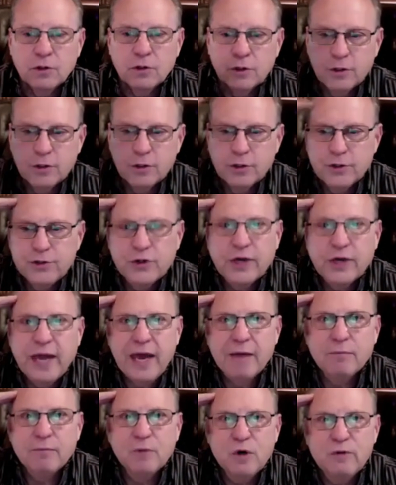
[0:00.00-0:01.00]
You
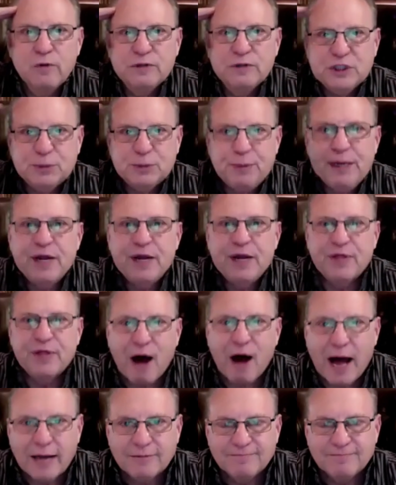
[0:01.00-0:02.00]
can't move at the speed of
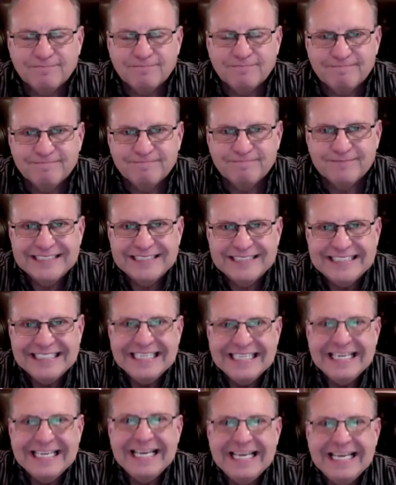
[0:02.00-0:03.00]
thought.
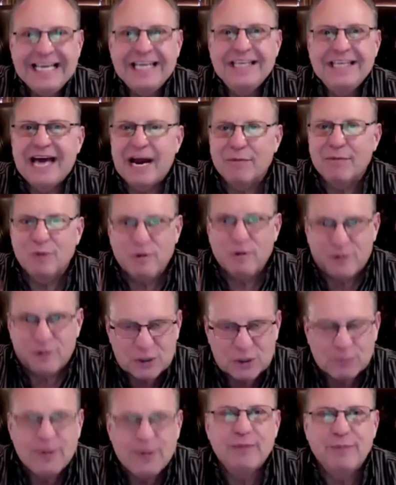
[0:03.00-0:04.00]
You got to move at the
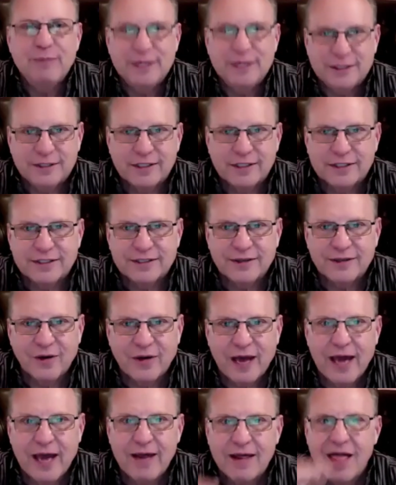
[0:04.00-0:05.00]
speed of business.
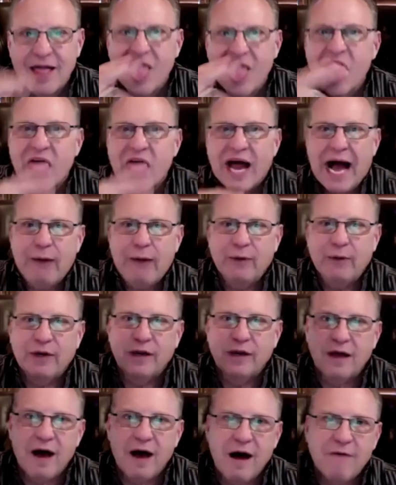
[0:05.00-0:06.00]
Okay. I would
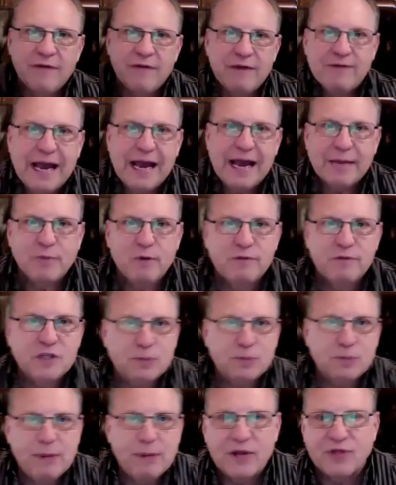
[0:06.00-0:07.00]
love, if I could move at the
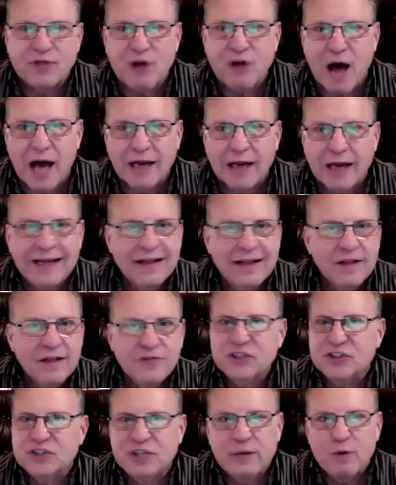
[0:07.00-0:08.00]
speed of thought,
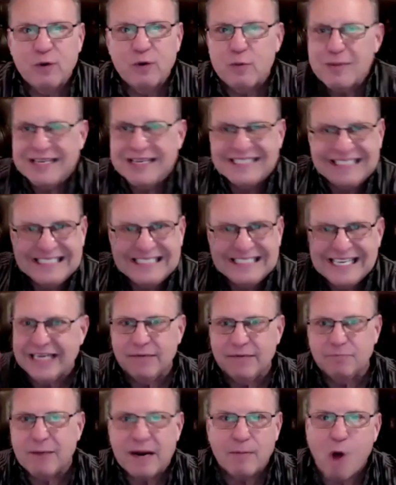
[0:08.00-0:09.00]
this thing would be zinging
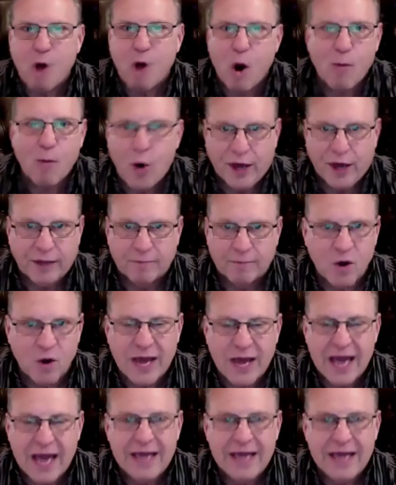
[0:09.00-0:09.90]
by tomorrow morning. Okay.